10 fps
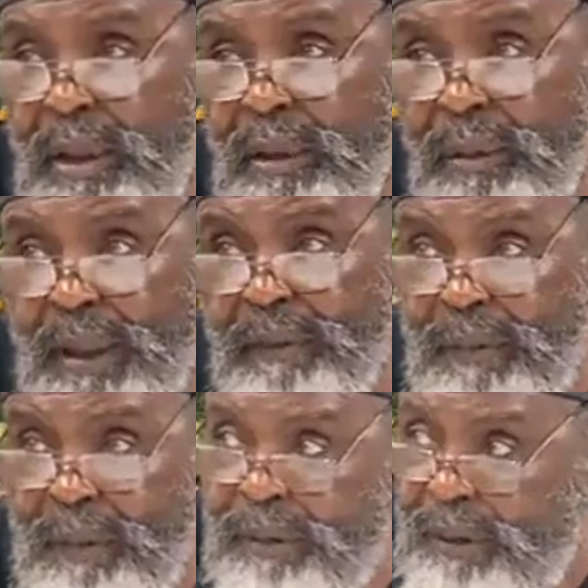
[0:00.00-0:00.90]
the white
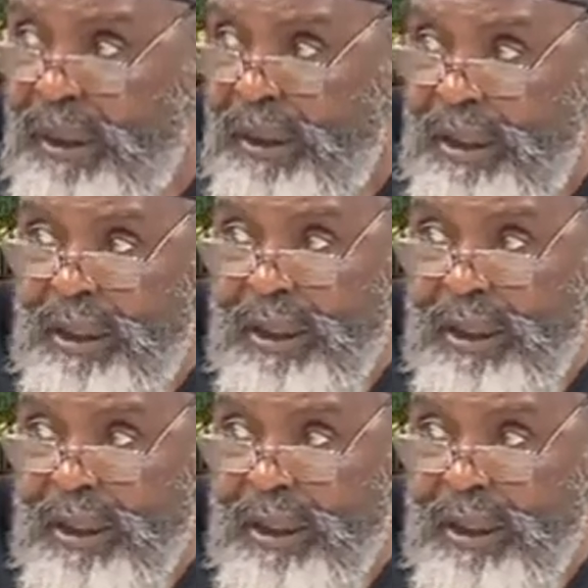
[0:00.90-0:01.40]
folks, they get